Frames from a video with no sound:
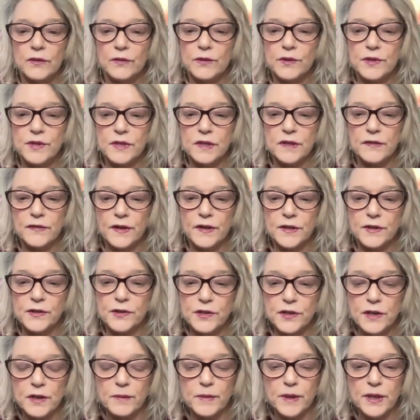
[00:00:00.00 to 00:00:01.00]
We'll see if
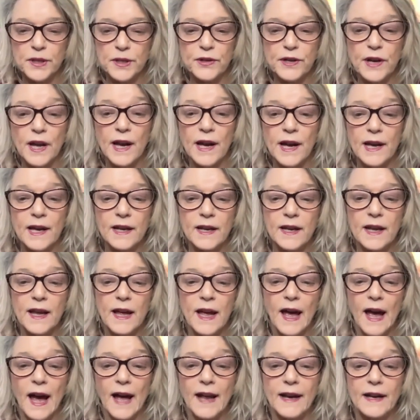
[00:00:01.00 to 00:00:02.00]
others come in or not.
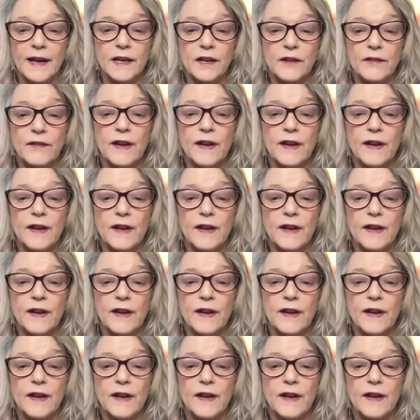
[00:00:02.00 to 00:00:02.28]
At any